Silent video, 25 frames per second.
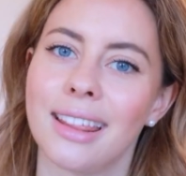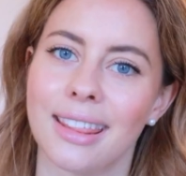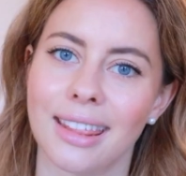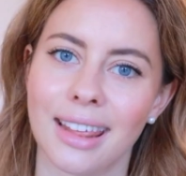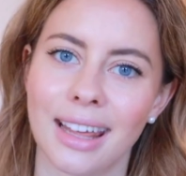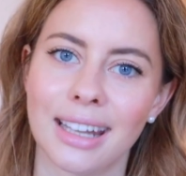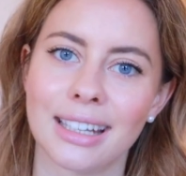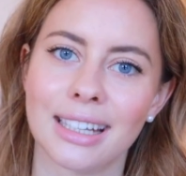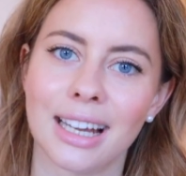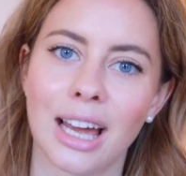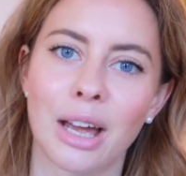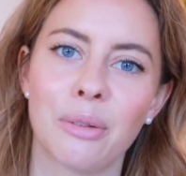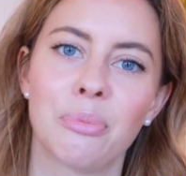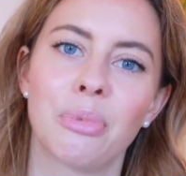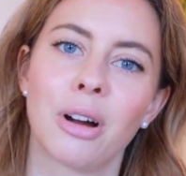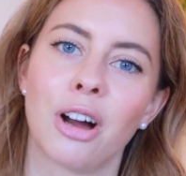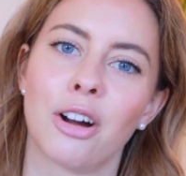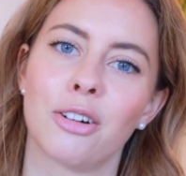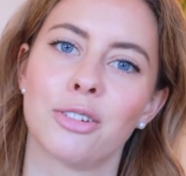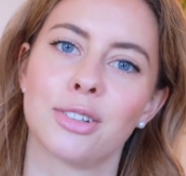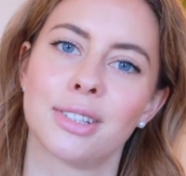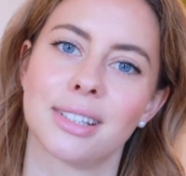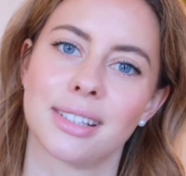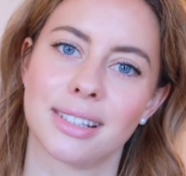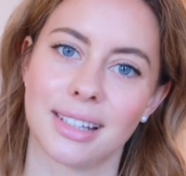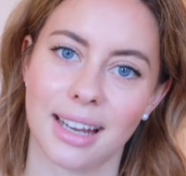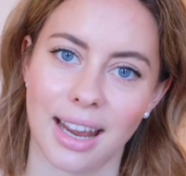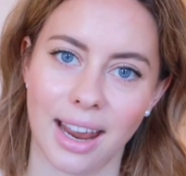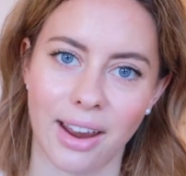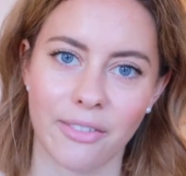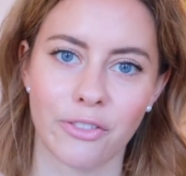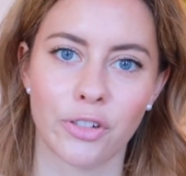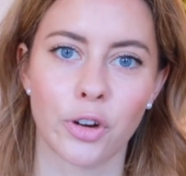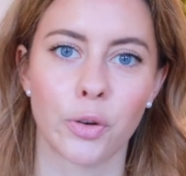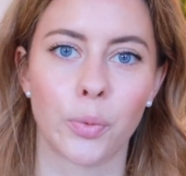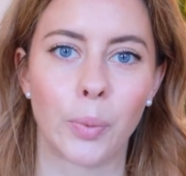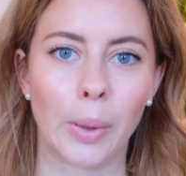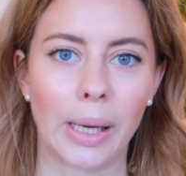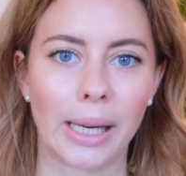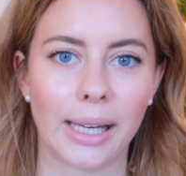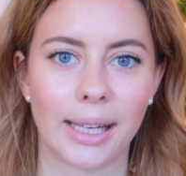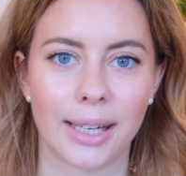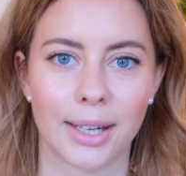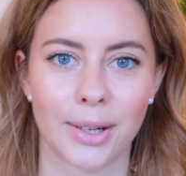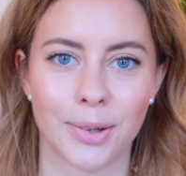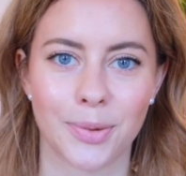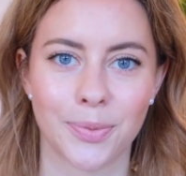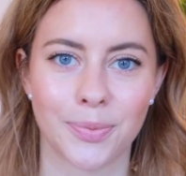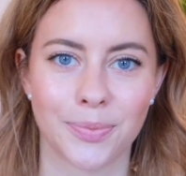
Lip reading: that I post every week.